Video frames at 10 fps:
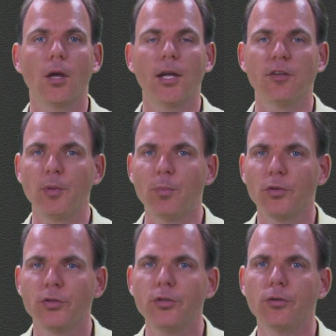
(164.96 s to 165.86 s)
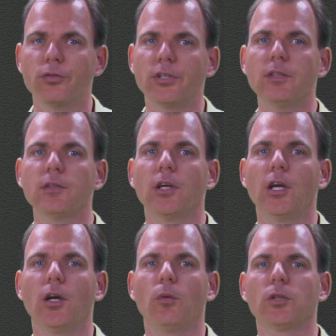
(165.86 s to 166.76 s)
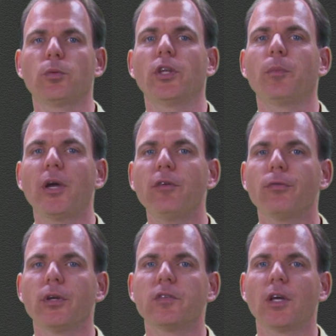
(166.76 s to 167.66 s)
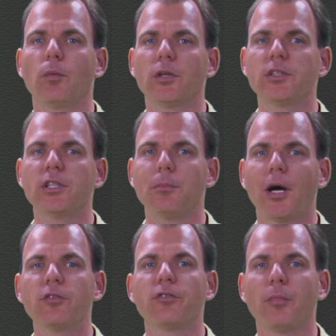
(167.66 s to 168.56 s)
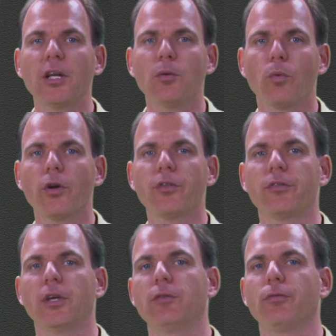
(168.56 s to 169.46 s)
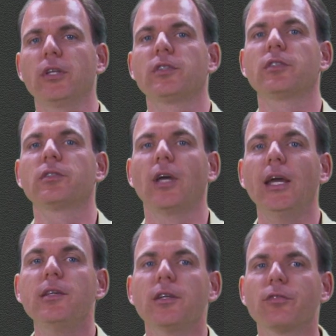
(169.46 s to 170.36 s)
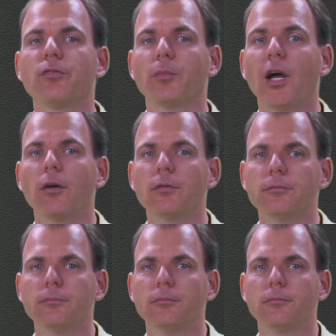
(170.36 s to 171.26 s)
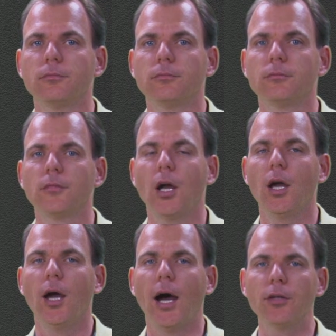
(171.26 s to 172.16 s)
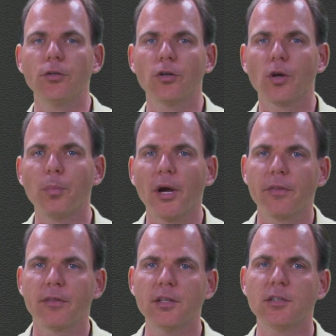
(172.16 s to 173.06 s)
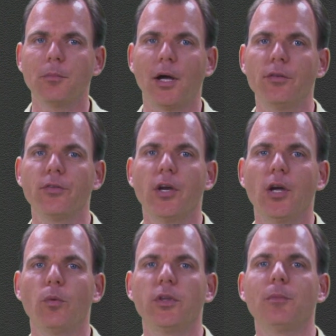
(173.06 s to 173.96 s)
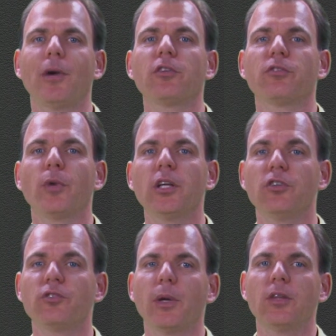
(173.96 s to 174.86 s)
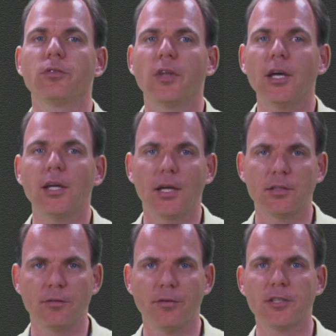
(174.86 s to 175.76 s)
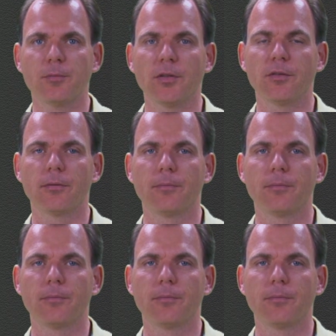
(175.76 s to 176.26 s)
And if people do use it, what will they pay for it? And what is the amount of money worth in, for instance, 8 years from now? How do you compare this amount with the amount of money you spend today as investment?